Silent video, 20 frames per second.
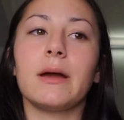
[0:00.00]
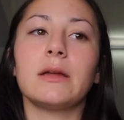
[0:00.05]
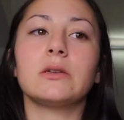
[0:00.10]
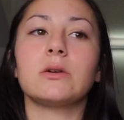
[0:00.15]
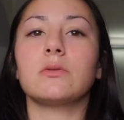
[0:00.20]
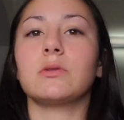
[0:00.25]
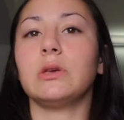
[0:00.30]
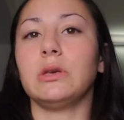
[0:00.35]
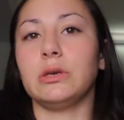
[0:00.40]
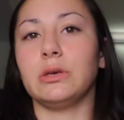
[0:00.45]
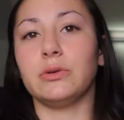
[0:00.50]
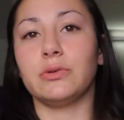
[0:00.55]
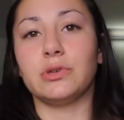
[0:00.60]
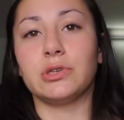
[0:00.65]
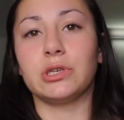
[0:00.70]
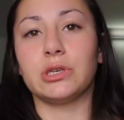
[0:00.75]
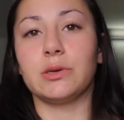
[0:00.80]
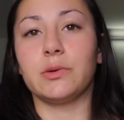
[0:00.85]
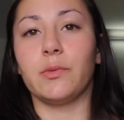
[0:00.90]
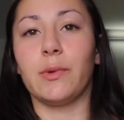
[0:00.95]
I don't
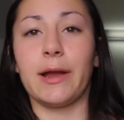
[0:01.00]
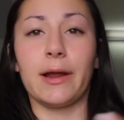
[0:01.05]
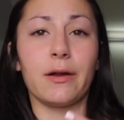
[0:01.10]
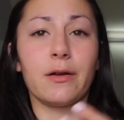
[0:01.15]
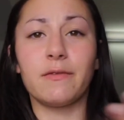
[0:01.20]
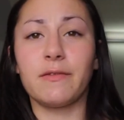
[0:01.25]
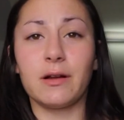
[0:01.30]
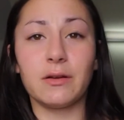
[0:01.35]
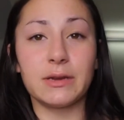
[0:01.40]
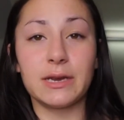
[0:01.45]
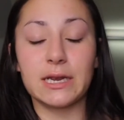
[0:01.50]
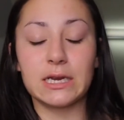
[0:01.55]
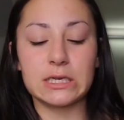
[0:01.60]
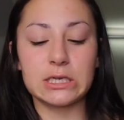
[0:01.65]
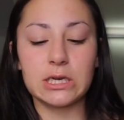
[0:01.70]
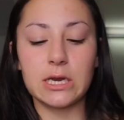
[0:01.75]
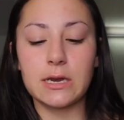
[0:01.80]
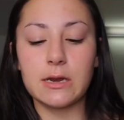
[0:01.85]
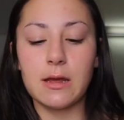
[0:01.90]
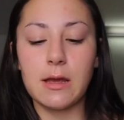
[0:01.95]
usually wear
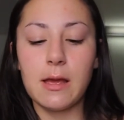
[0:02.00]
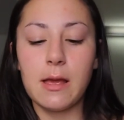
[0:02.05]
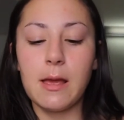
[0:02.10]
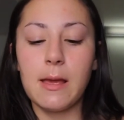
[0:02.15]
foundation,